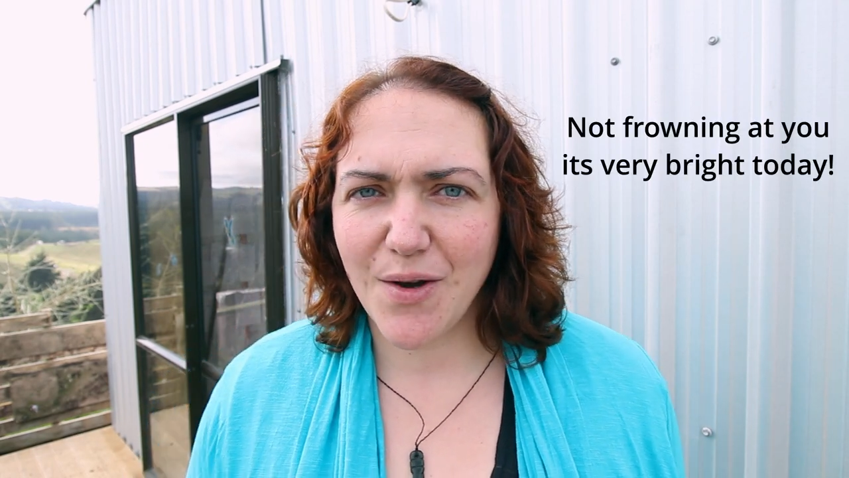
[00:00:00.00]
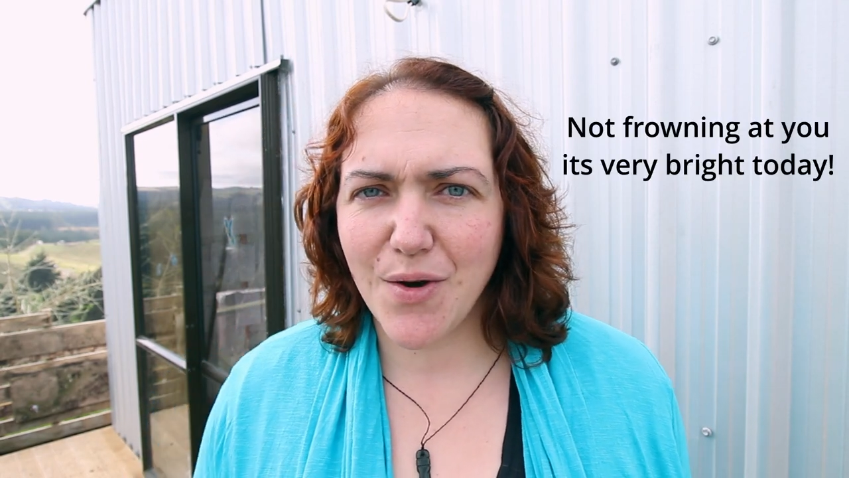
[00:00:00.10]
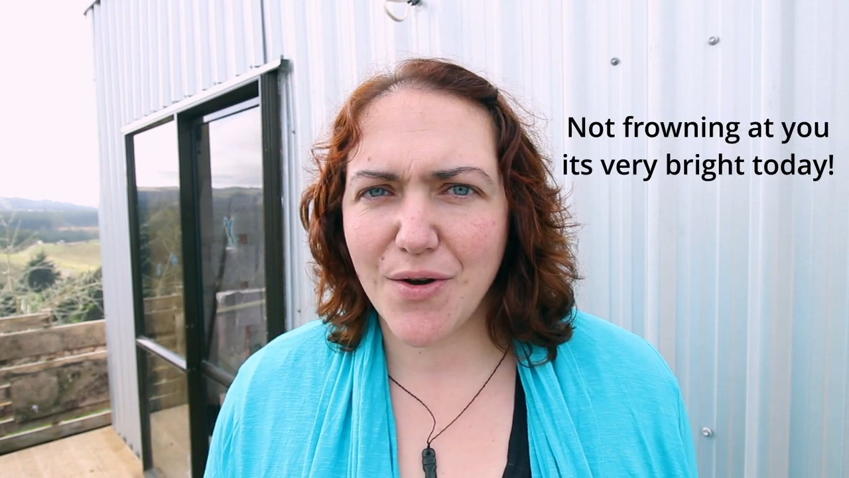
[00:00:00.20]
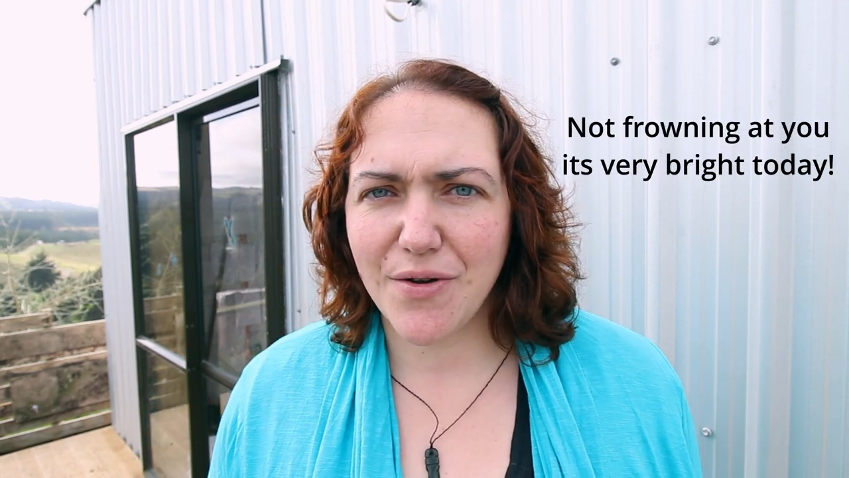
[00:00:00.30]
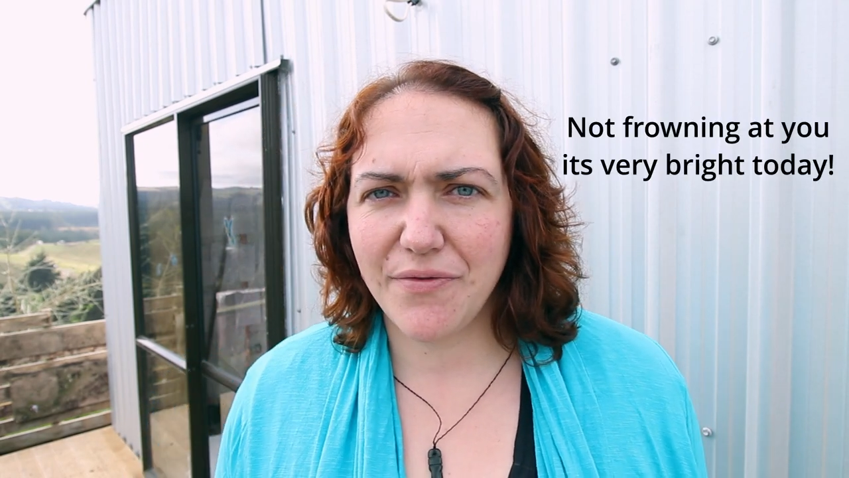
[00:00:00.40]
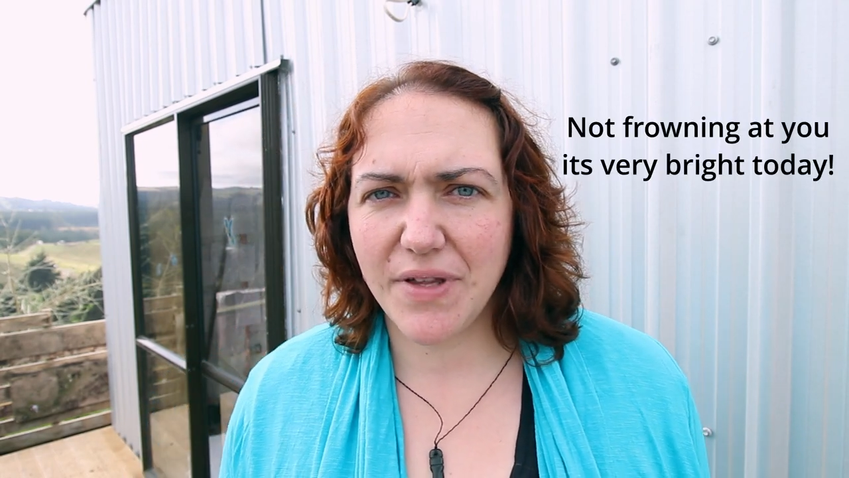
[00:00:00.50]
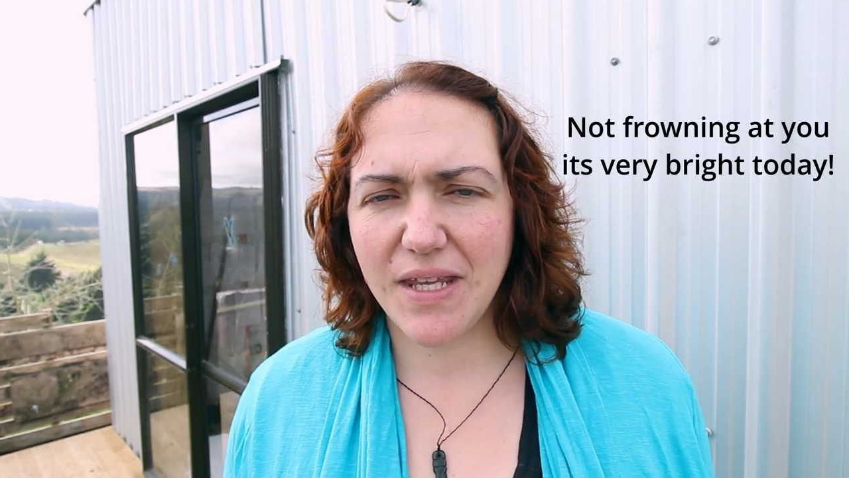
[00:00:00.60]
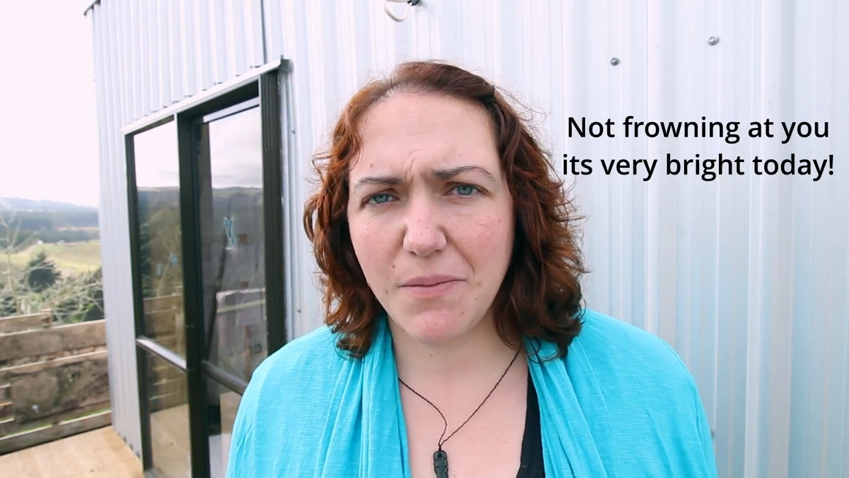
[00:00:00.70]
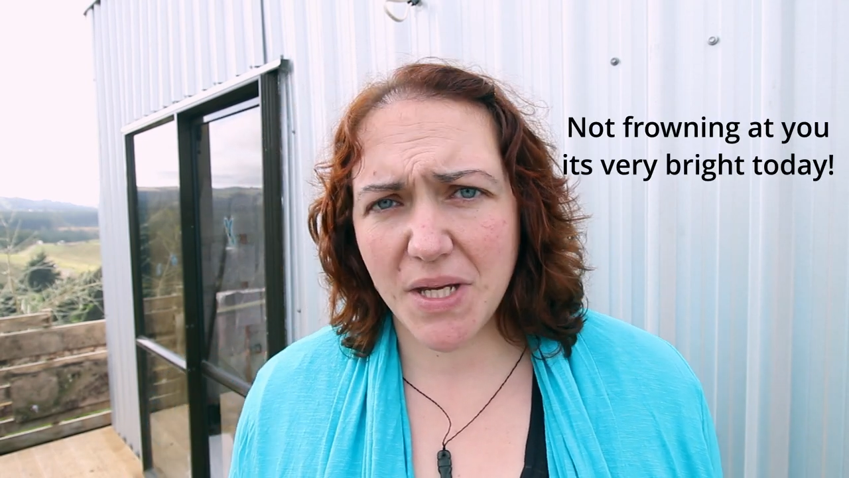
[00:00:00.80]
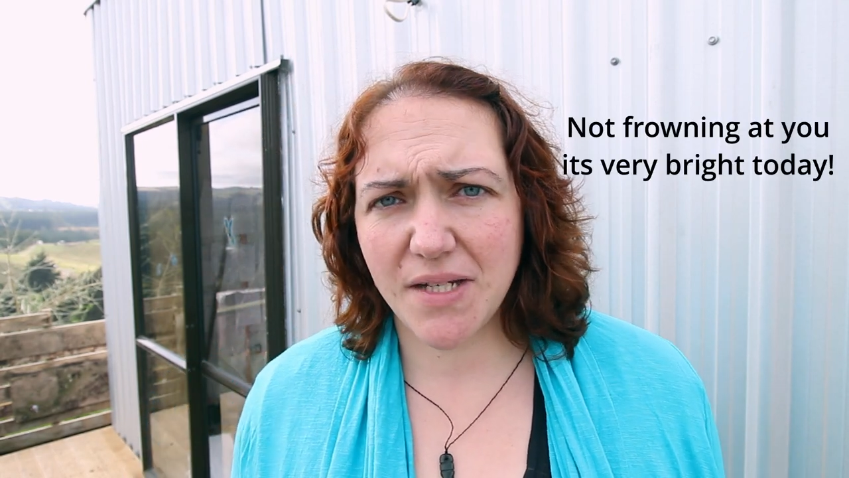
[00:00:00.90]
of
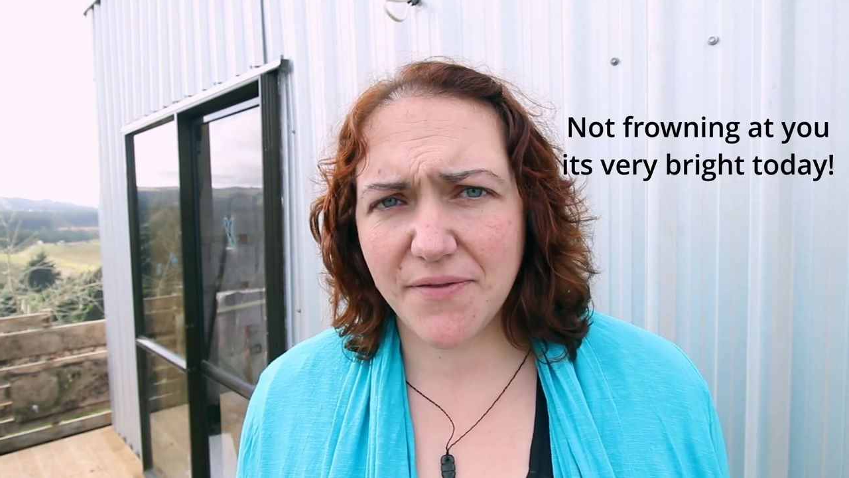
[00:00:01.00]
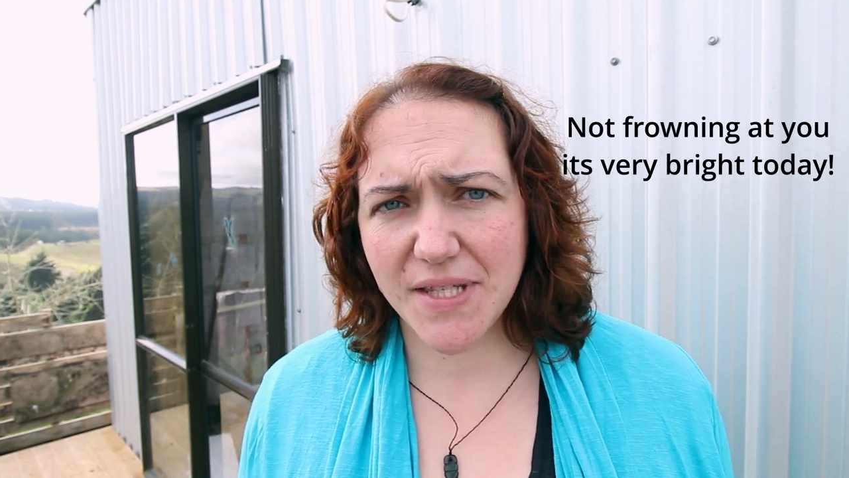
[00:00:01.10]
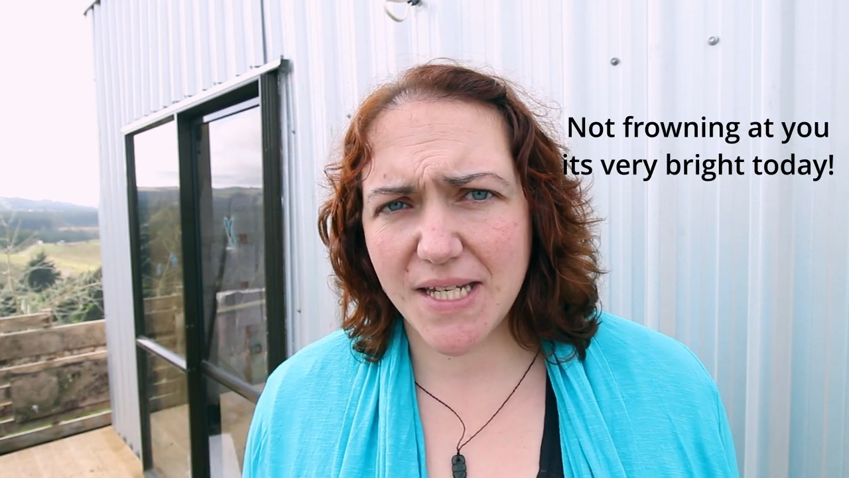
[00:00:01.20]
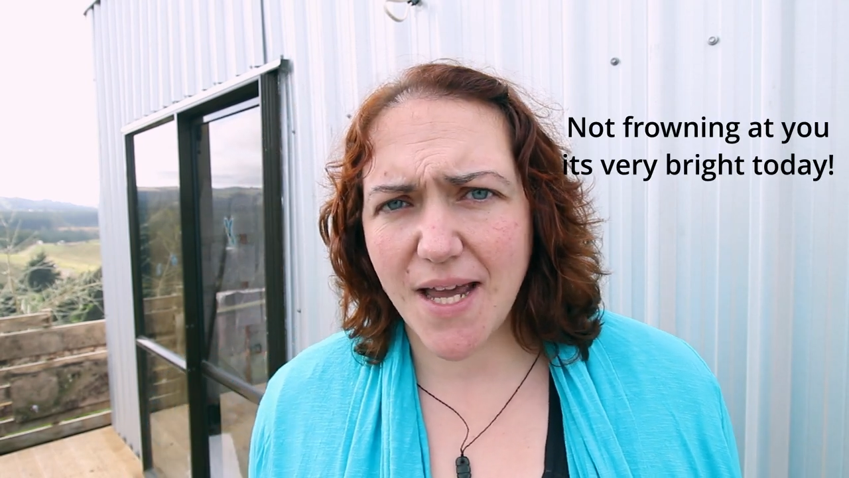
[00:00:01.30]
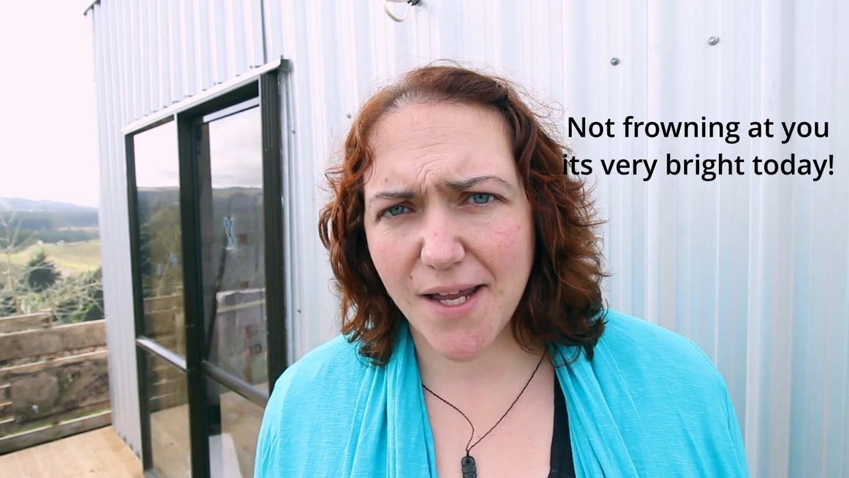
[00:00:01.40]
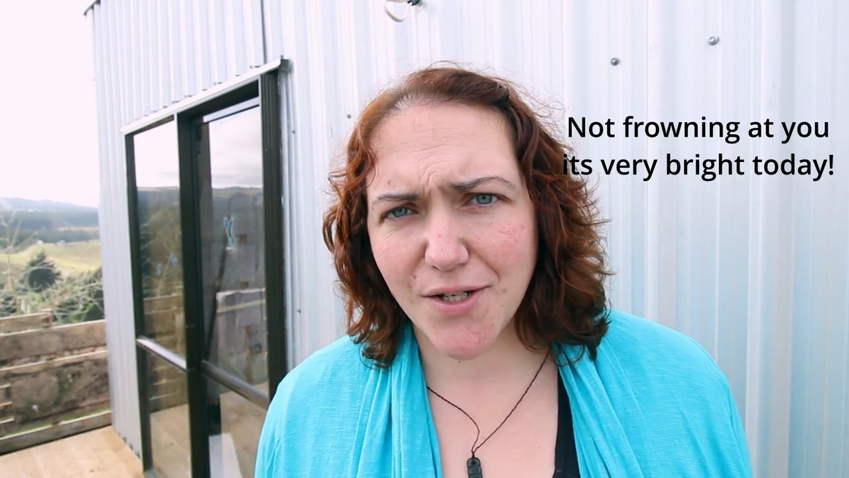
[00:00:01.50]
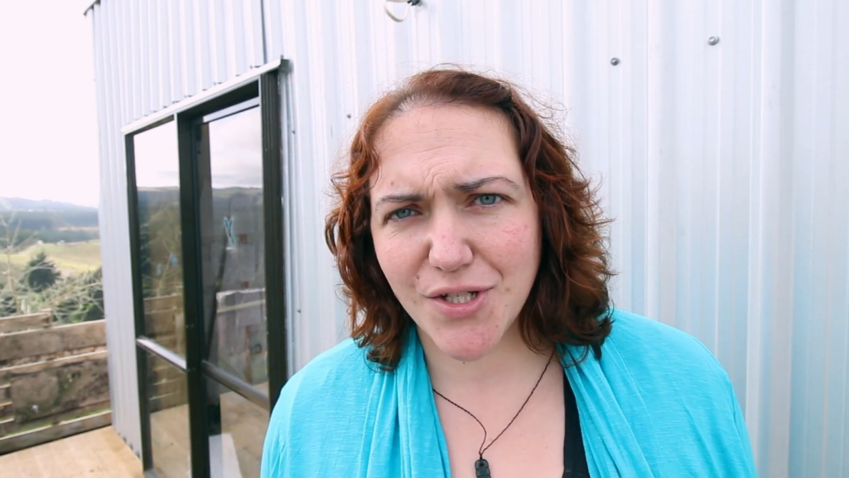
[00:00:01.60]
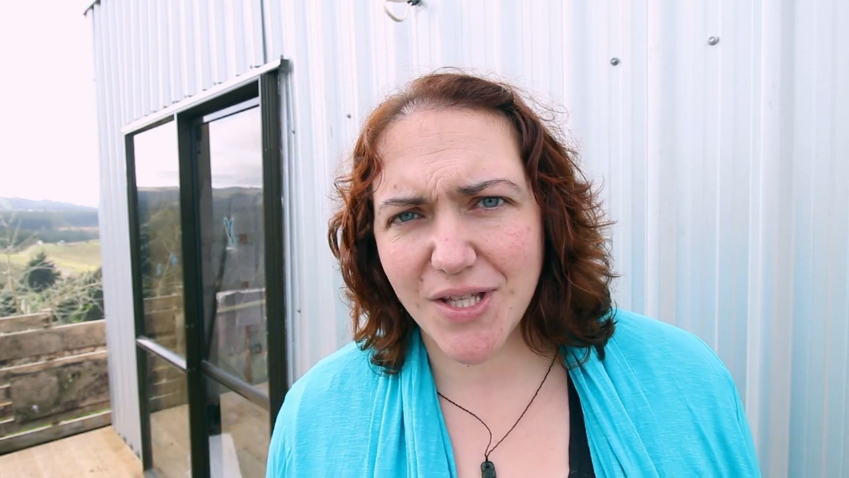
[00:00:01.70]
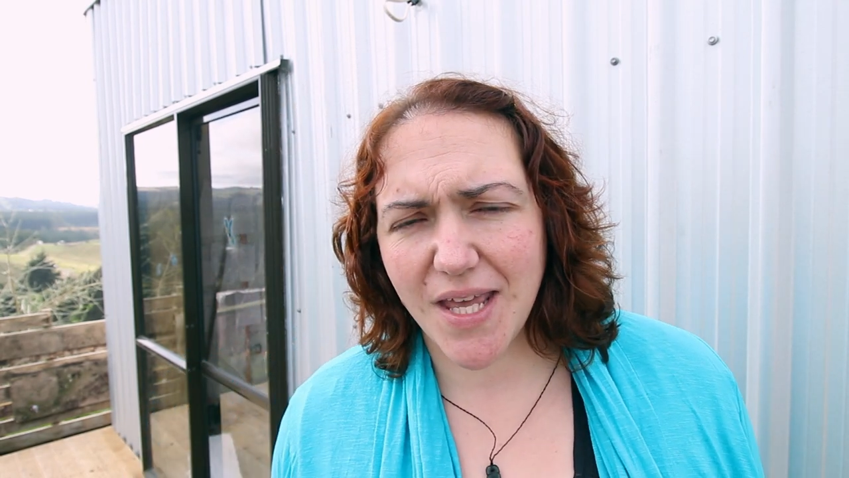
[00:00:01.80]
the amount of starch